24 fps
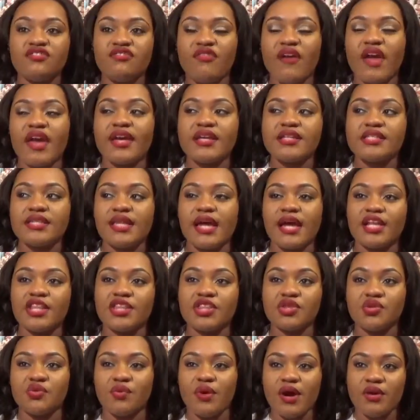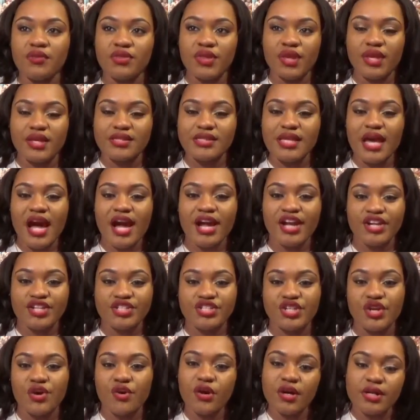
face like throughout the entire show,